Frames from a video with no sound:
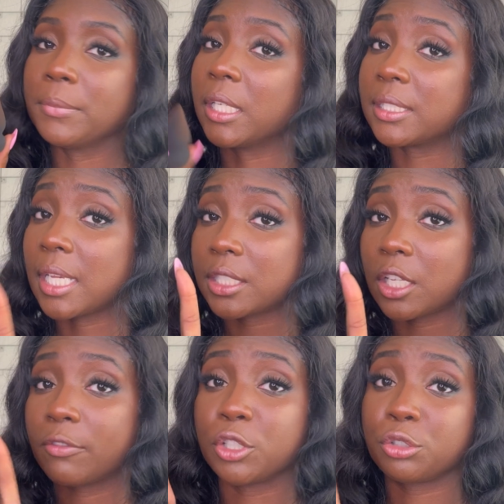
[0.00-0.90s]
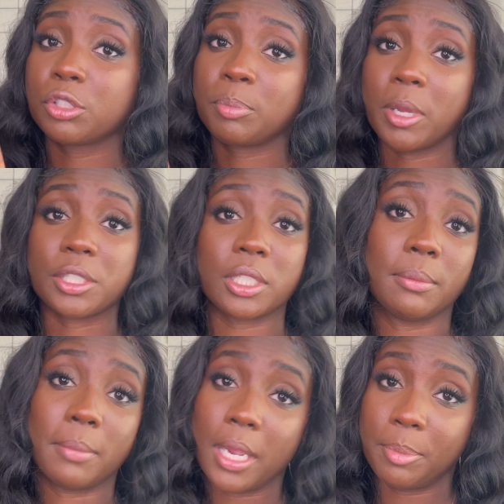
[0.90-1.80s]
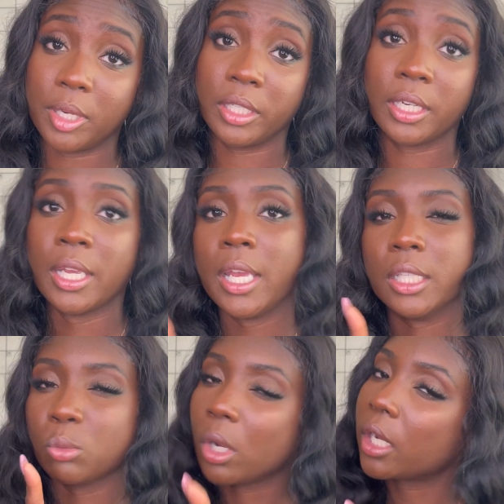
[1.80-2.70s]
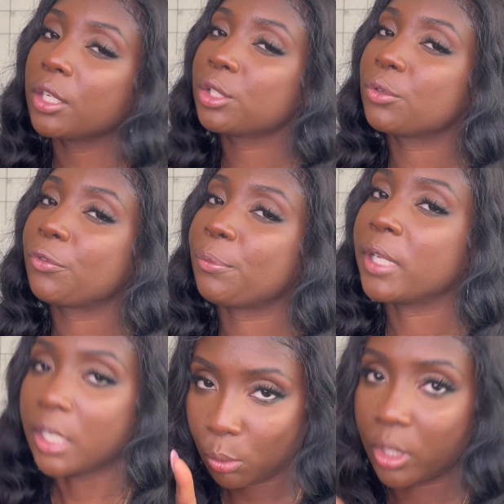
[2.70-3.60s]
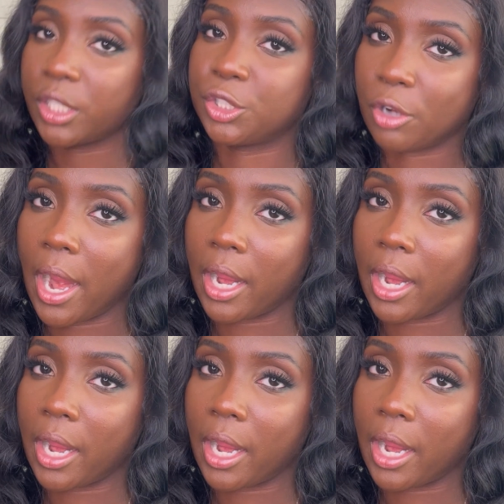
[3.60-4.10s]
the test of a true sponge, in my opinion, is what can it do for me when it's dry.